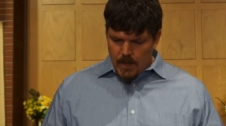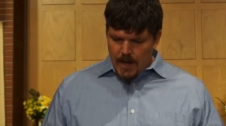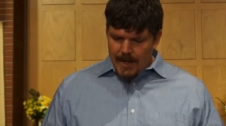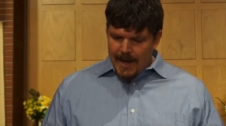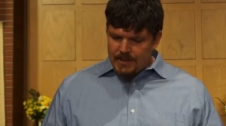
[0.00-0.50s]

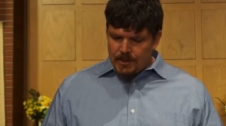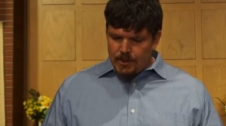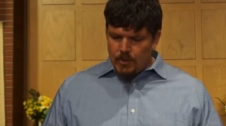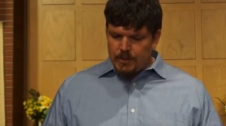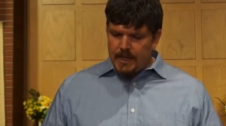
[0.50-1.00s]
I ask that
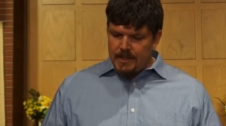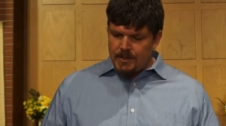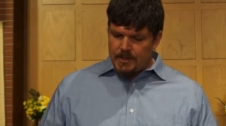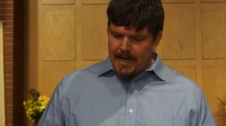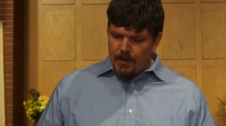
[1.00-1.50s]
you will teach
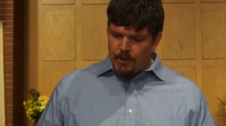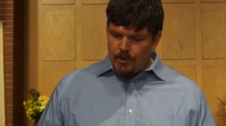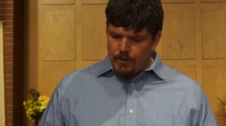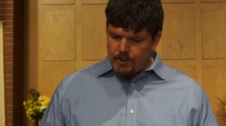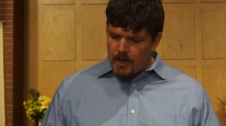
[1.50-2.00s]
us how to
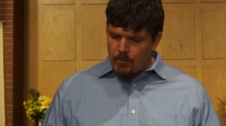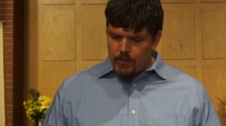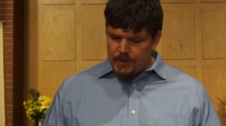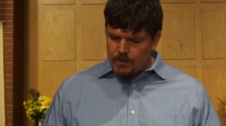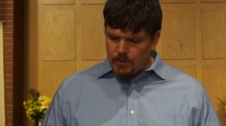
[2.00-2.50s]
use our
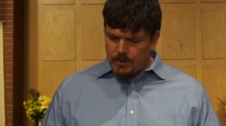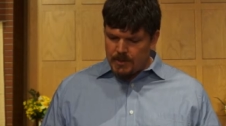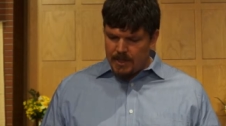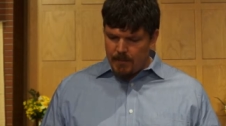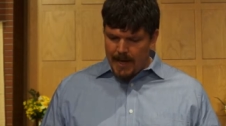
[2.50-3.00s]
resources
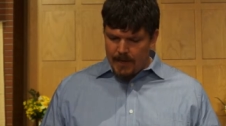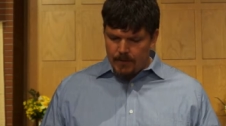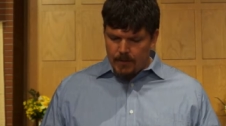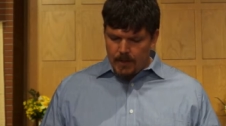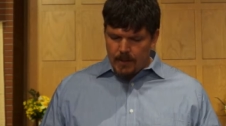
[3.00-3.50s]
in a
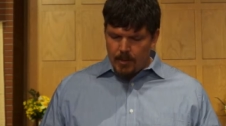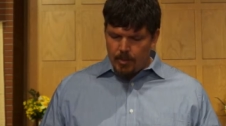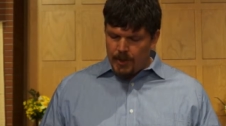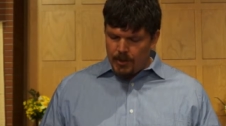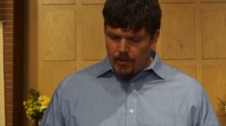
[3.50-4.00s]
manner that
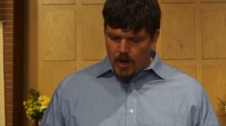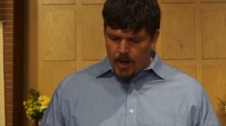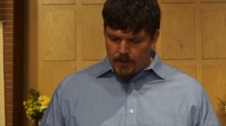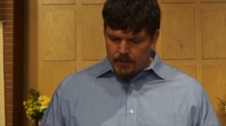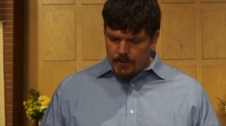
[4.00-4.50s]
bring you
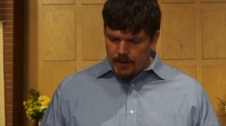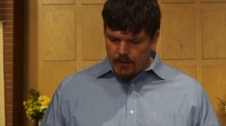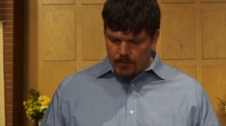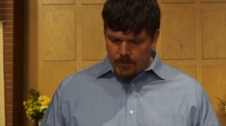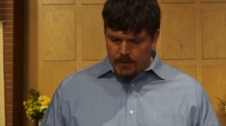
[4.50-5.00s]
honor and
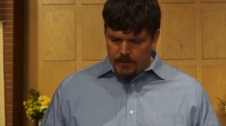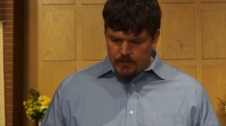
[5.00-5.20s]
glory.